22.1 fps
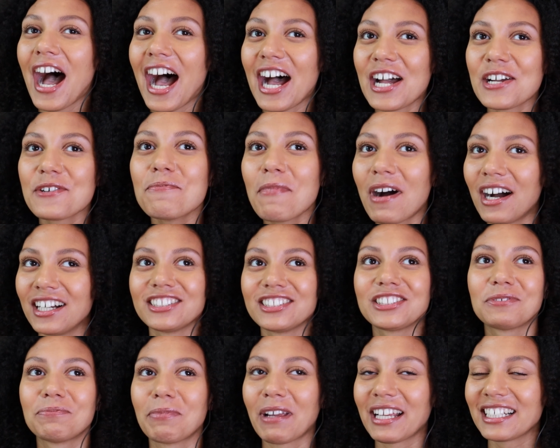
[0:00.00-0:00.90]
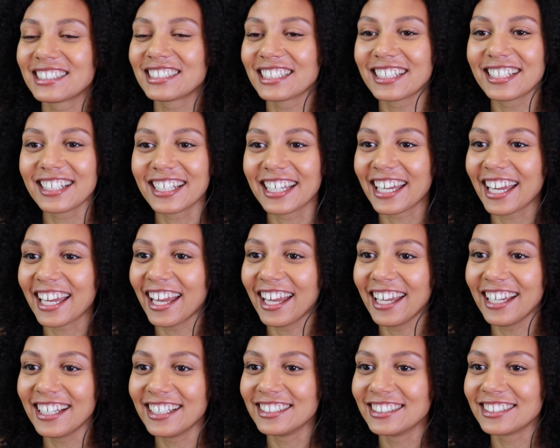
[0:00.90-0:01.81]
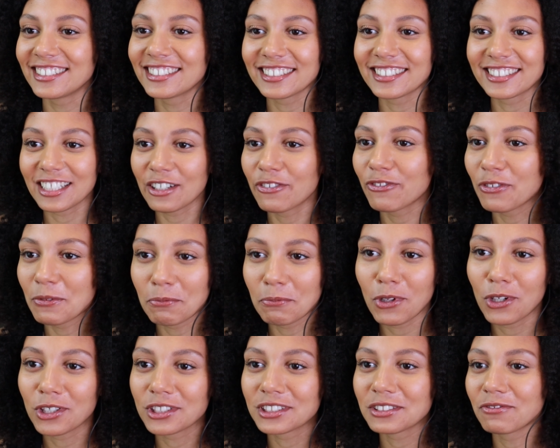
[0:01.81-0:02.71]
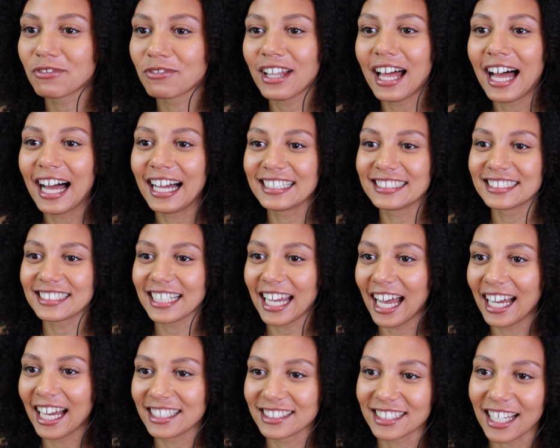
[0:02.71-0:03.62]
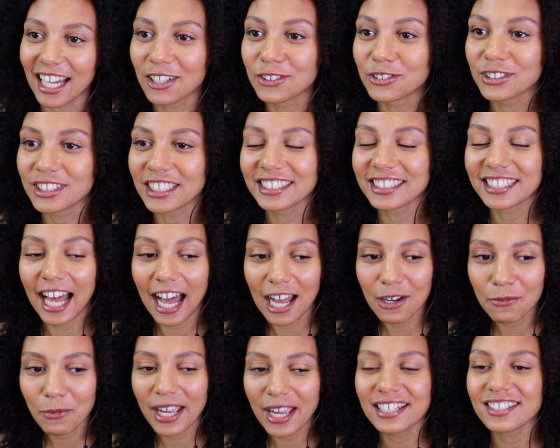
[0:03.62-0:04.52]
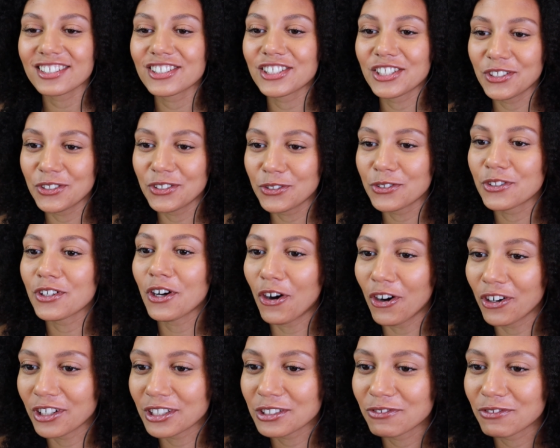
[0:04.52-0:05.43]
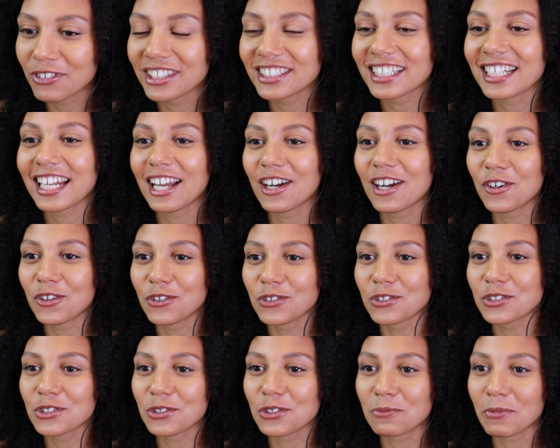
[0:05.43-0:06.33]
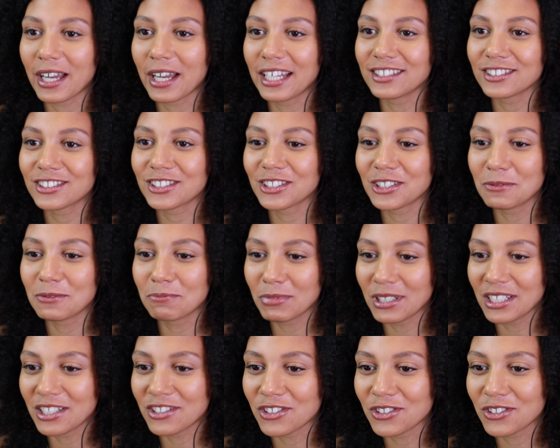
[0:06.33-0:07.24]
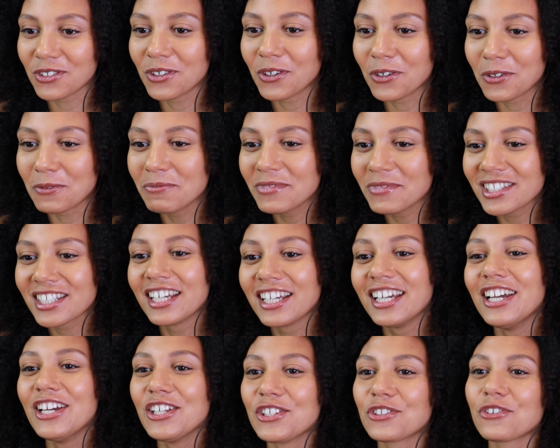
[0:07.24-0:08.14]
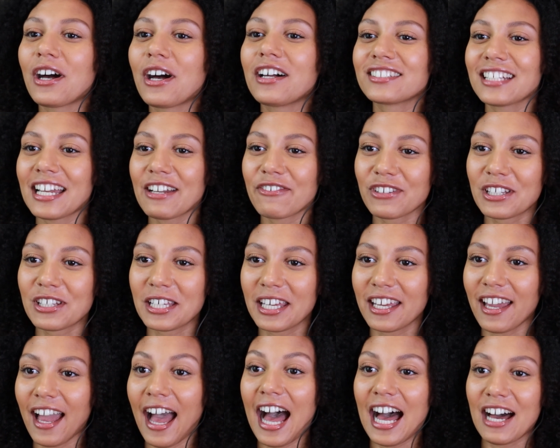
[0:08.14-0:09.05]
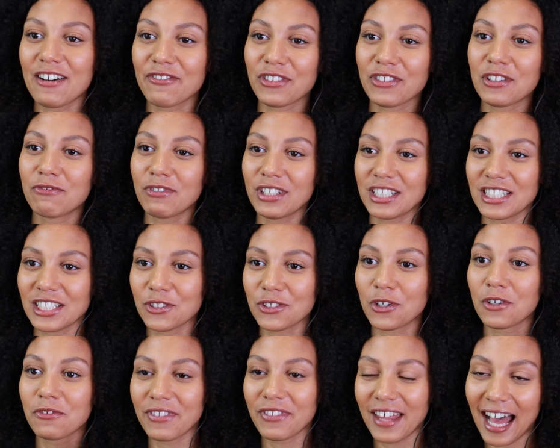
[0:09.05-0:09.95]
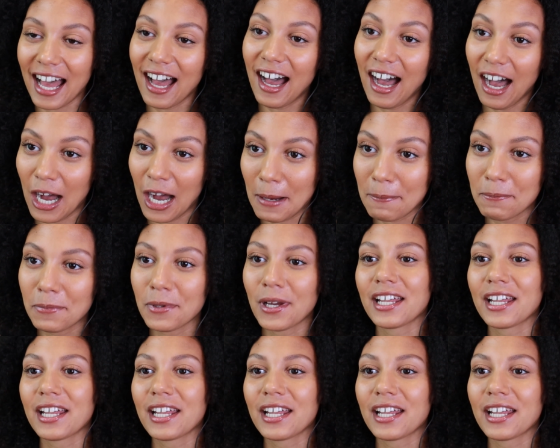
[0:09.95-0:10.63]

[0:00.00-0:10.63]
How much basically is different plots of land and houses? I went to the Oxford and I also went to Bijou Homes. So I'll definitely have the video of that up